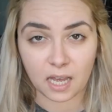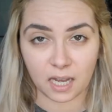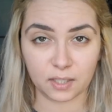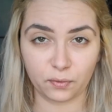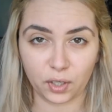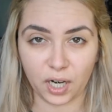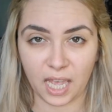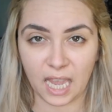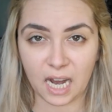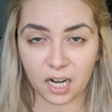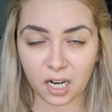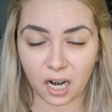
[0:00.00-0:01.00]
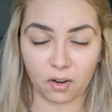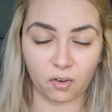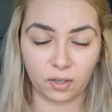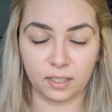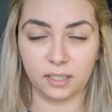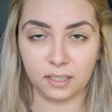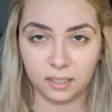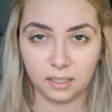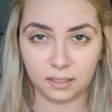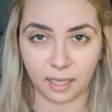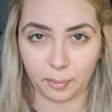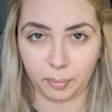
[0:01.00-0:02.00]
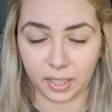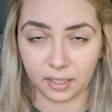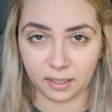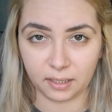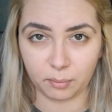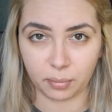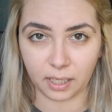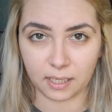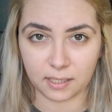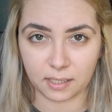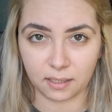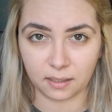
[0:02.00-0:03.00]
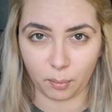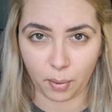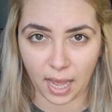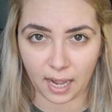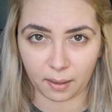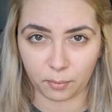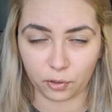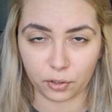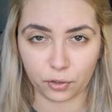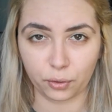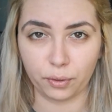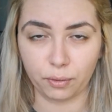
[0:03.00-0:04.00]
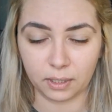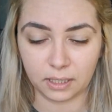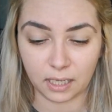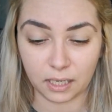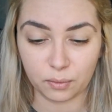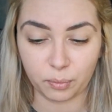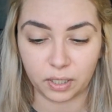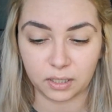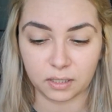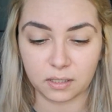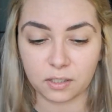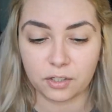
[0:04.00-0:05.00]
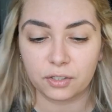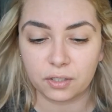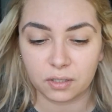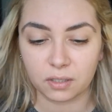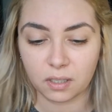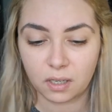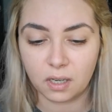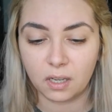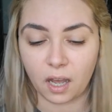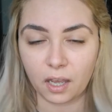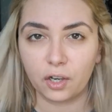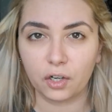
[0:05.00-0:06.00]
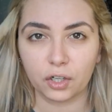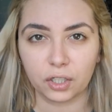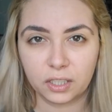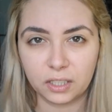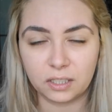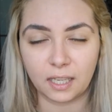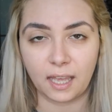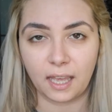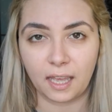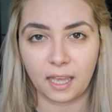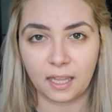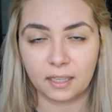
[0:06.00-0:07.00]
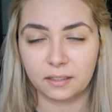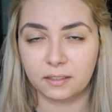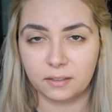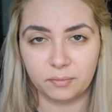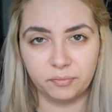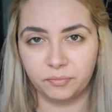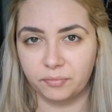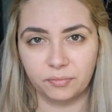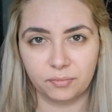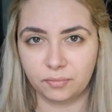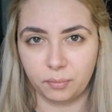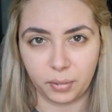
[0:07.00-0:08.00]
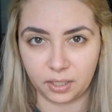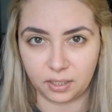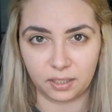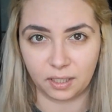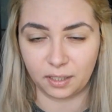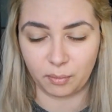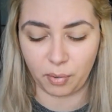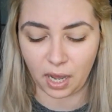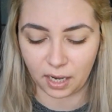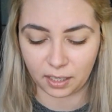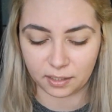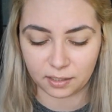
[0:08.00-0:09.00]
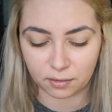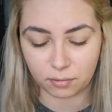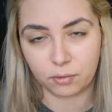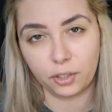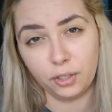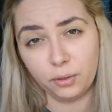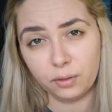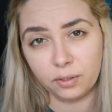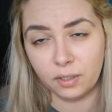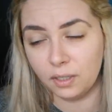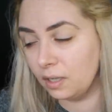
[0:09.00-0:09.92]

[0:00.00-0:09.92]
As for the hair, I already did it. I pinned it in place in the back. I'm gonna show you at the end, but it's just, I curled it and pinned it at the back. It's cute.